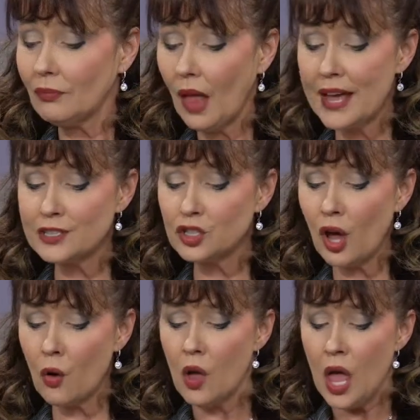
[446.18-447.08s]
And
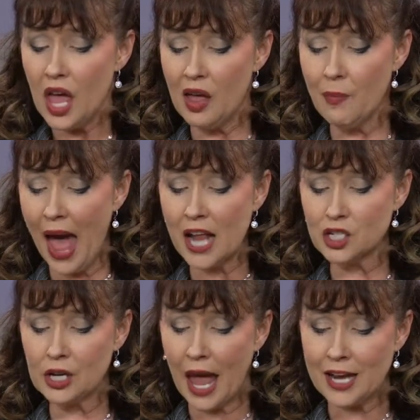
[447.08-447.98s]
so
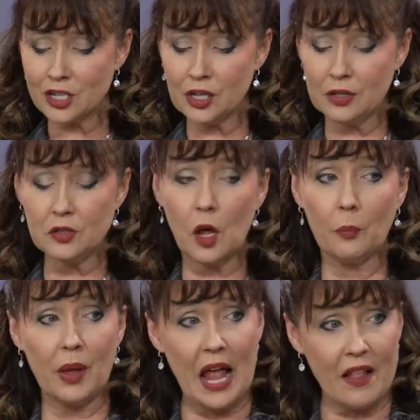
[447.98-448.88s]
imaginations
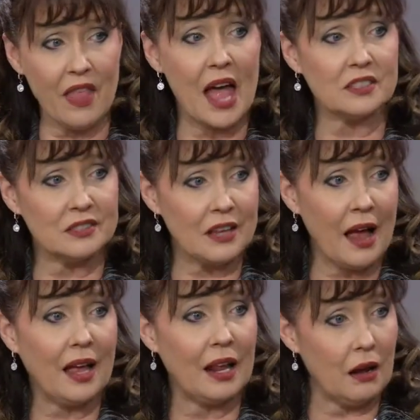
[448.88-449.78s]
being that
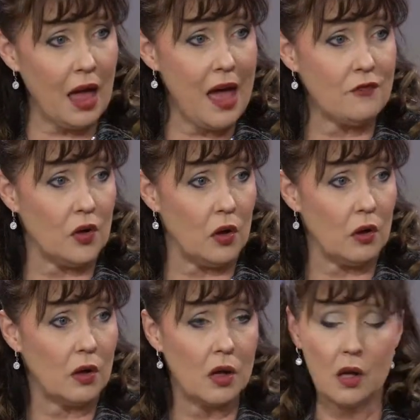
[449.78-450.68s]
second level,
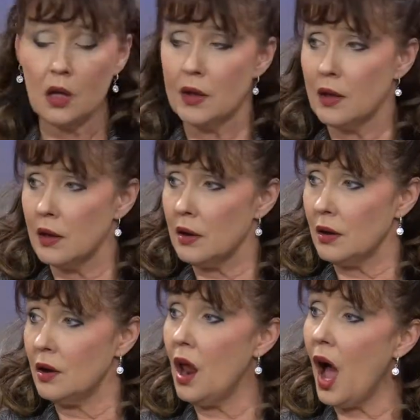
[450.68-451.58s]

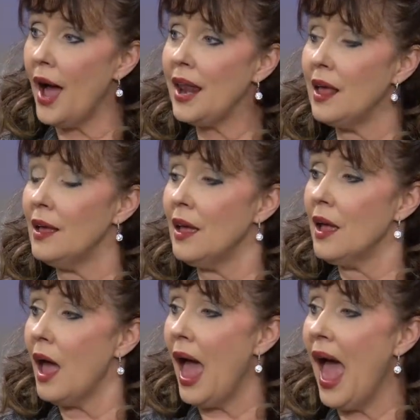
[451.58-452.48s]
not
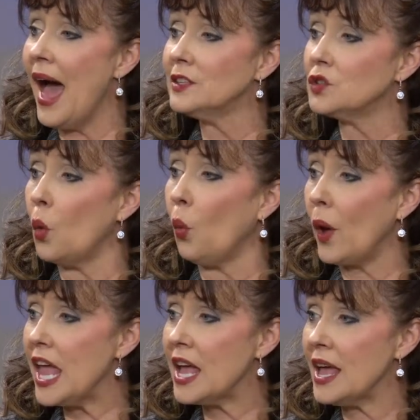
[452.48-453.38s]
as
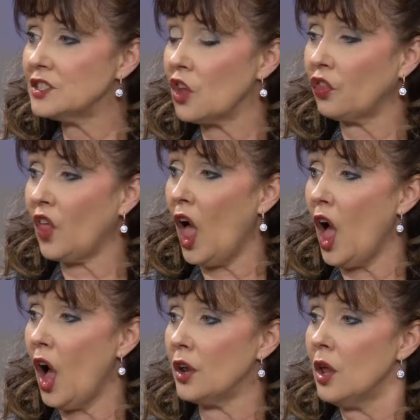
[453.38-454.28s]
weak as a
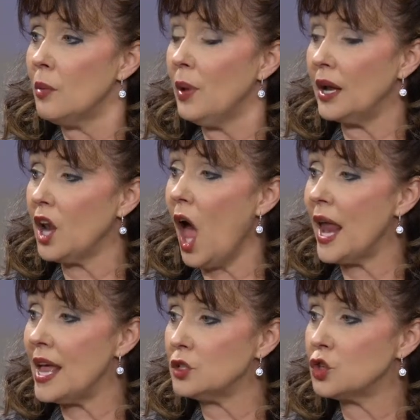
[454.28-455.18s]
thought, but
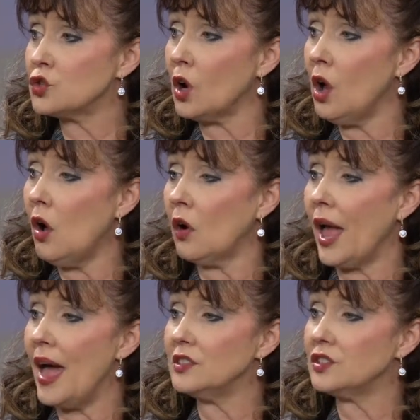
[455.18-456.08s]
not as strong
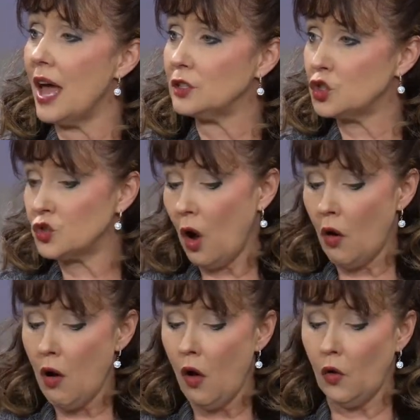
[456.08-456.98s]
as that
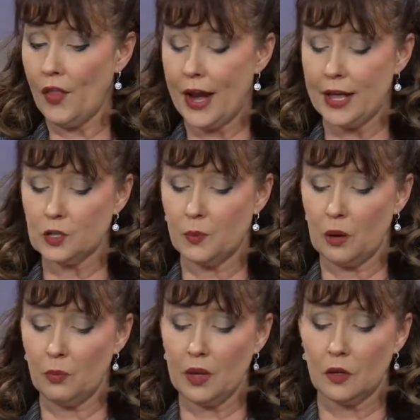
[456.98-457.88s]
stronghold that has
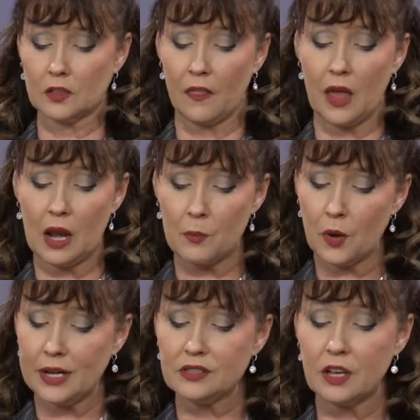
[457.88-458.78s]
been built. And then it
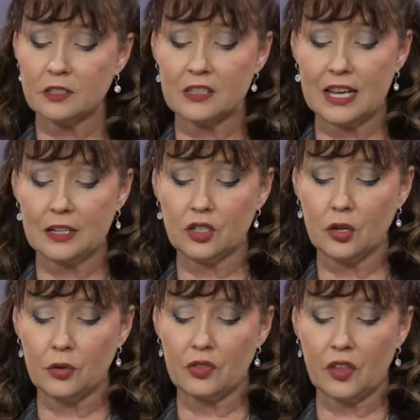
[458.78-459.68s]
brings us then
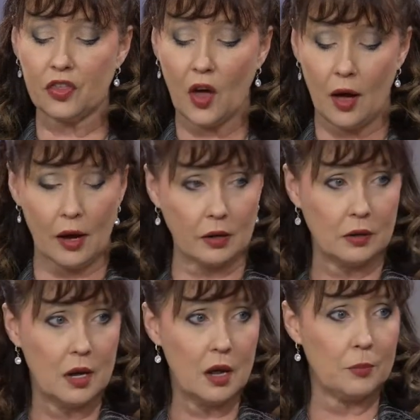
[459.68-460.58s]
to the thought,
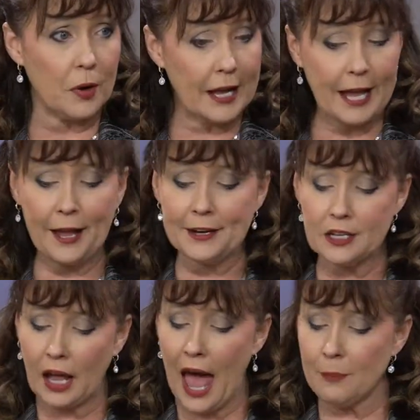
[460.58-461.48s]
bringing into
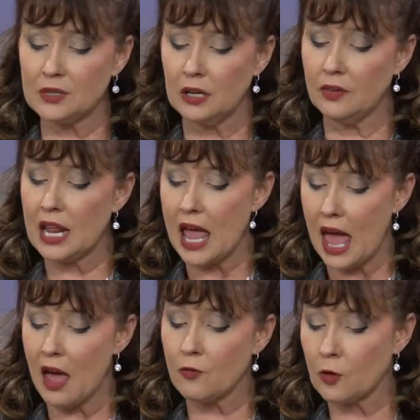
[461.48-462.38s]
captivity
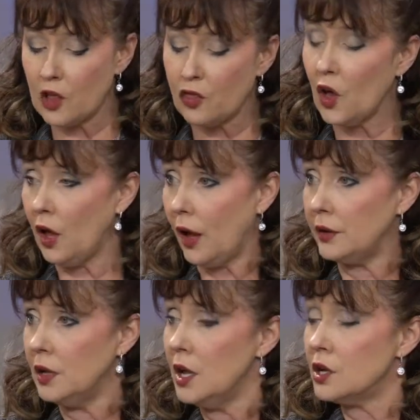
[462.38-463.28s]
every
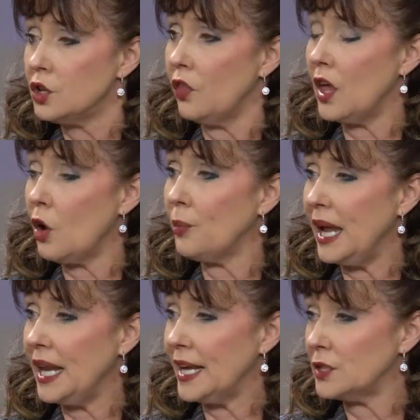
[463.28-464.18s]
thought to the
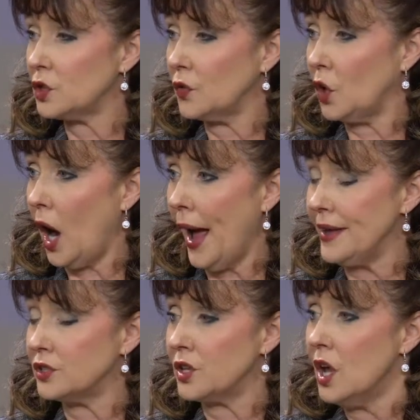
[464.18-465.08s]
obedience of
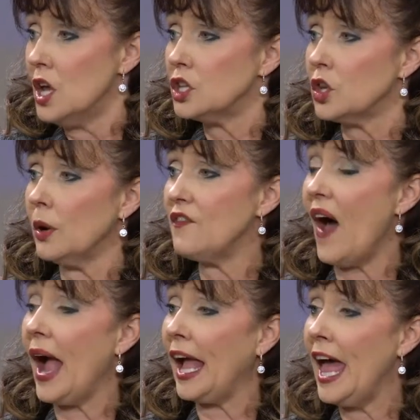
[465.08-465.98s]
Christ. So if
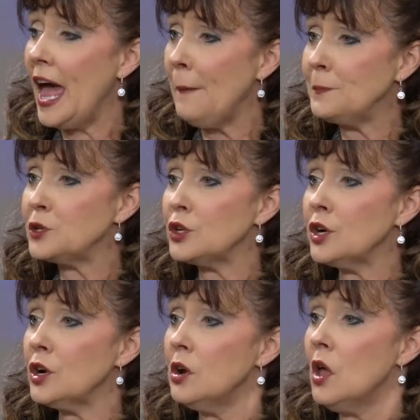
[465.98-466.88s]
I
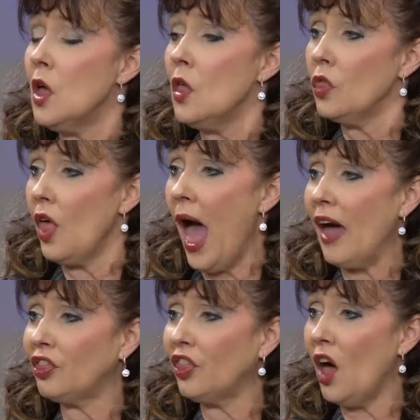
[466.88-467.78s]
capture
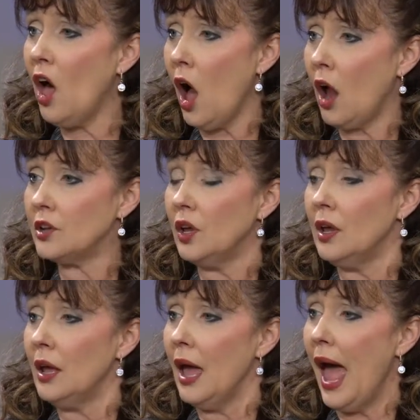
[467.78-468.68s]
that thought
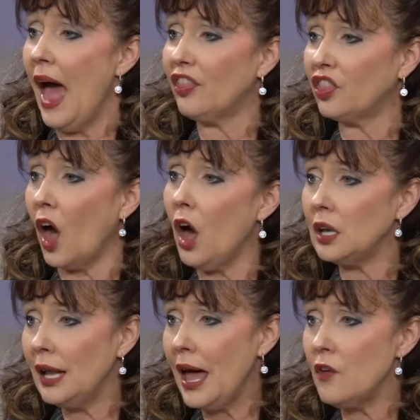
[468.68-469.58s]
at thought
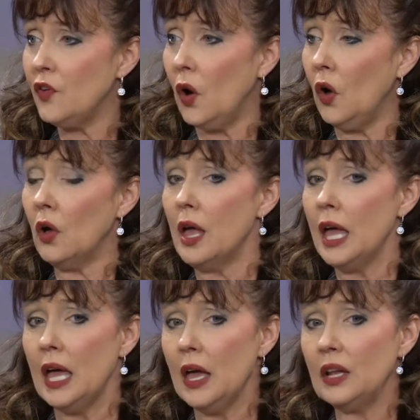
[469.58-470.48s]
level,
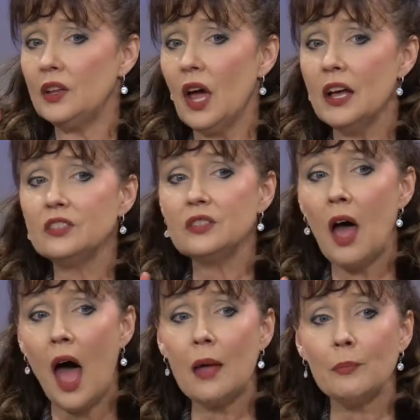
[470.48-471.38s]
it does
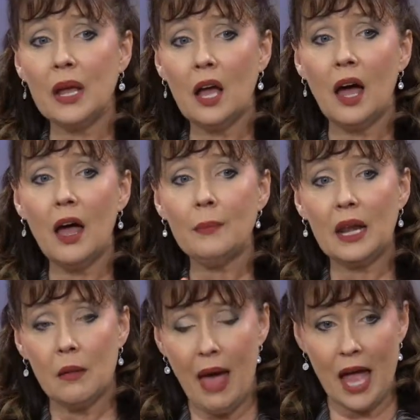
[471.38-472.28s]
not become
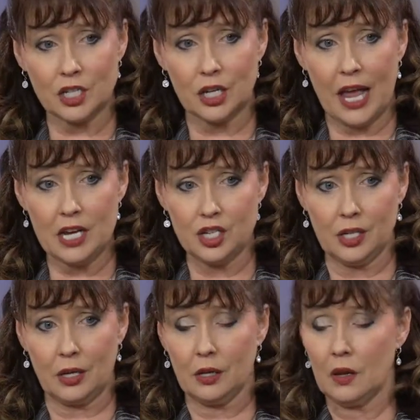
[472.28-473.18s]
an
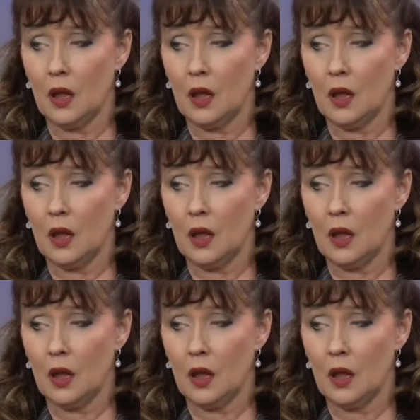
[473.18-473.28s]
imagination.